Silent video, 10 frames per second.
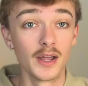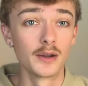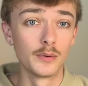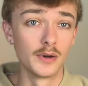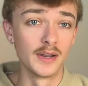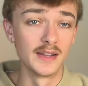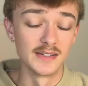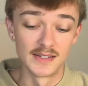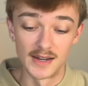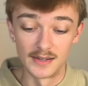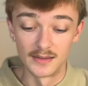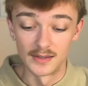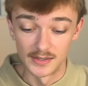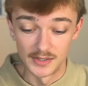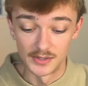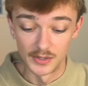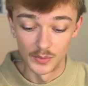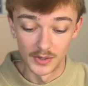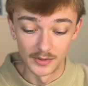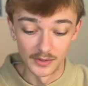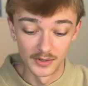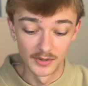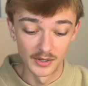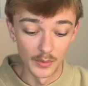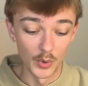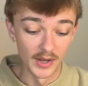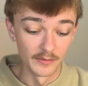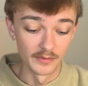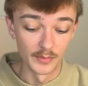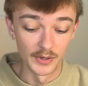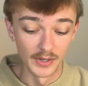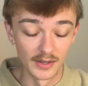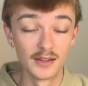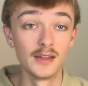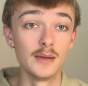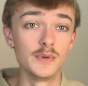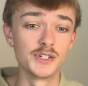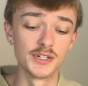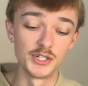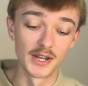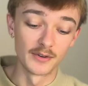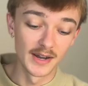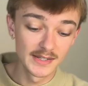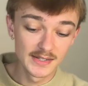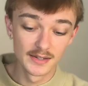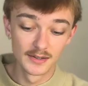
that quite an entertaining thing to do while I'm waiting for my image to generate.